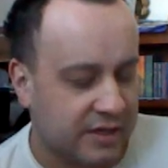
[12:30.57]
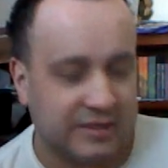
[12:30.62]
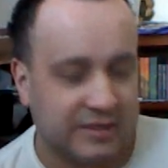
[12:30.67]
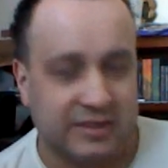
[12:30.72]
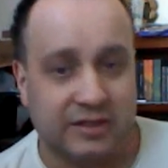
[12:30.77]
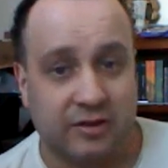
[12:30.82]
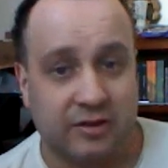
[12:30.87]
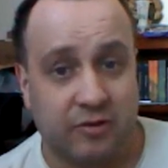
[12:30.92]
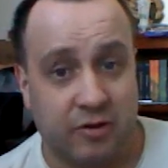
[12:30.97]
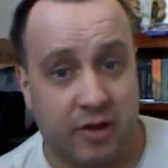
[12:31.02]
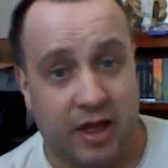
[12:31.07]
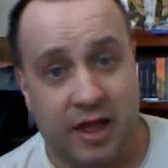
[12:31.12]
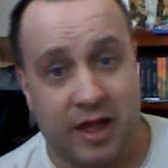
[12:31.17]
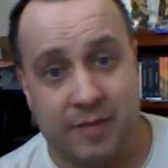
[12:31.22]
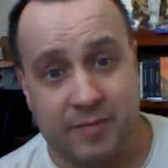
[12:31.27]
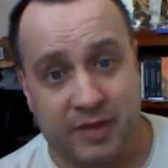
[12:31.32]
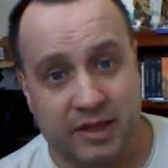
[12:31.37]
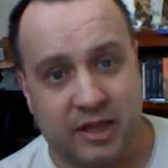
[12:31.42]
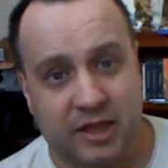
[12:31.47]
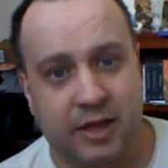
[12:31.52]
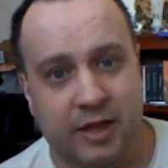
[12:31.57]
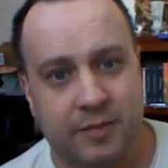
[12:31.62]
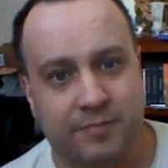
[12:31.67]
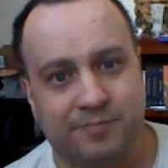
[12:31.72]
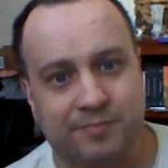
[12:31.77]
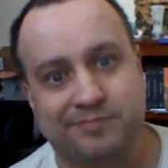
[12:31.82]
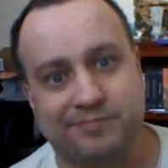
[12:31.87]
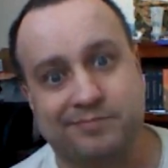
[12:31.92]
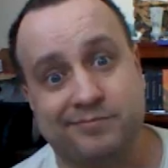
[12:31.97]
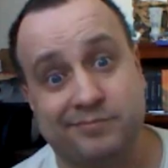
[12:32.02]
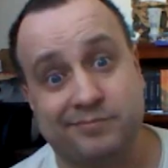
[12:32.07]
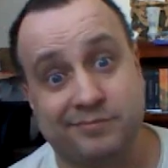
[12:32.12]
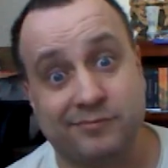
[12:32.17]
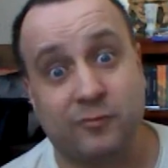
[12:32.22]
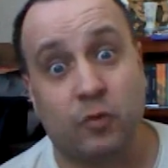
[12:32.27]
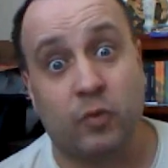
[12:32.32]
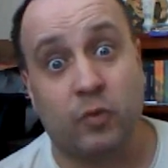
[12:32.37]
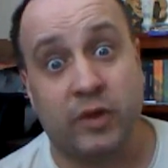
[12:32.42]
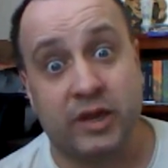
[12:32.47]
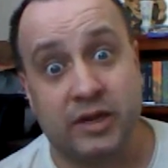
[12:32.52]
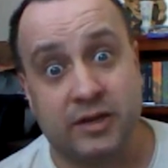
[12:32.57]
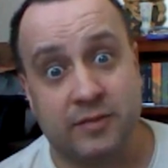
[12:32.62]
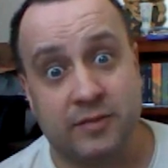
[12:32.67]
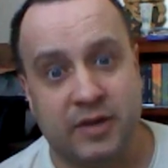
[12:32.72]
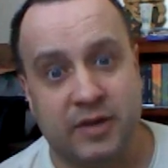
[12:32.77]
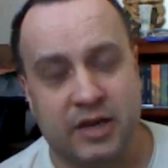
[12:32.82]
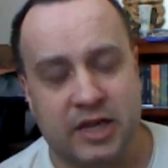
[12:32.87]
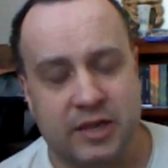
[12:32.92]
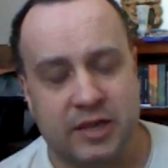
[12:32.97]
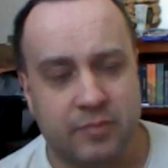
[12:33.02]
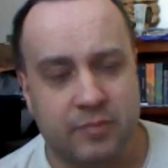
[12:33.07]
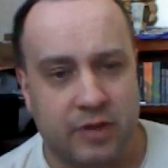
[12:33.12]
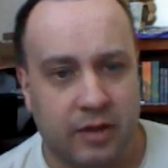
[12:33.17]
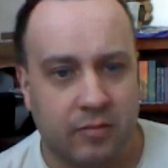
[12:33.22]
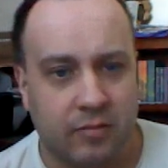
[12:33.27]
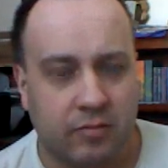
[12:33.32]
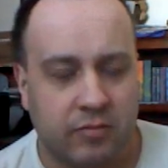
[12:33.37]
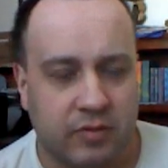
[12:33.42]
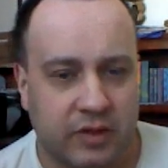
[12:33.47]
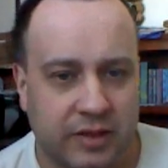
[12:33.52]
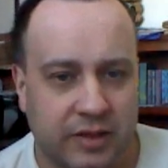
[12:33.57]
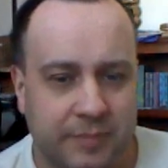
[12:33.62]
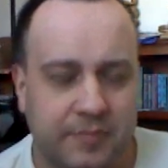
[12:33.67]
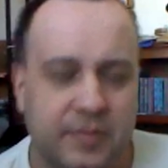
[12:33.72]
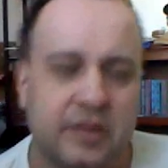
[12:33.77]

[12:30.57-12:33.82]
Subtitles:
So I picked up way too many probably,